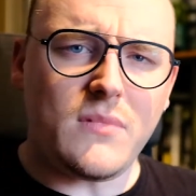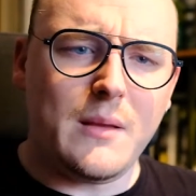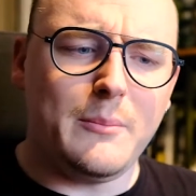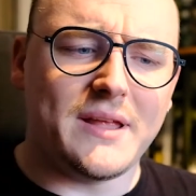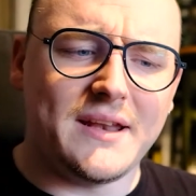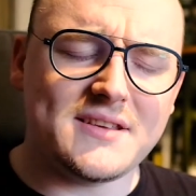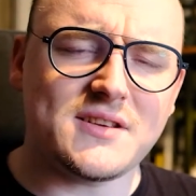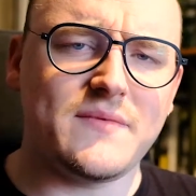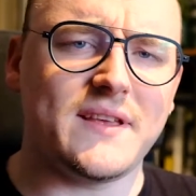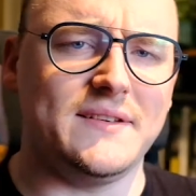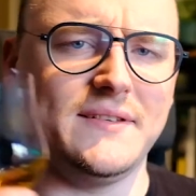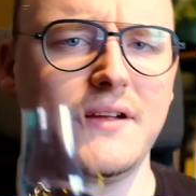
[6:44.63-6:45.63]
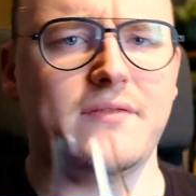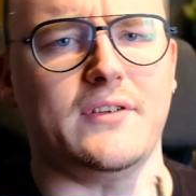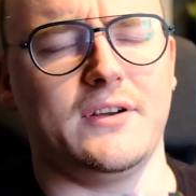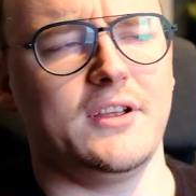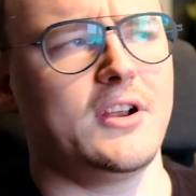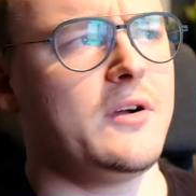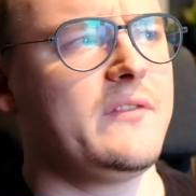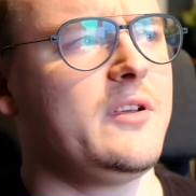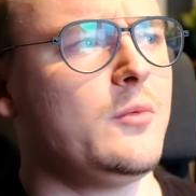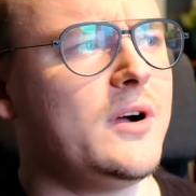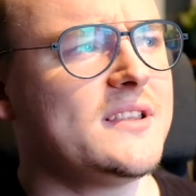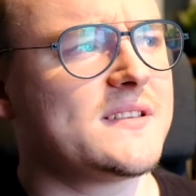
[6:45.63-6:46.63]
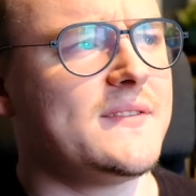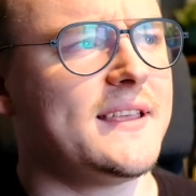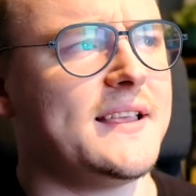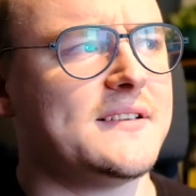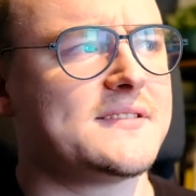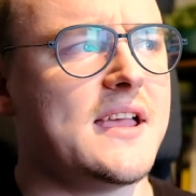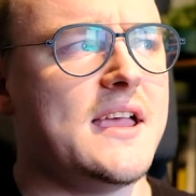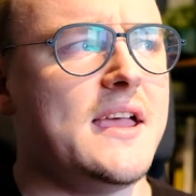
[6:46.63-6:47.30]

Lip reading: But it is something different. If you want something else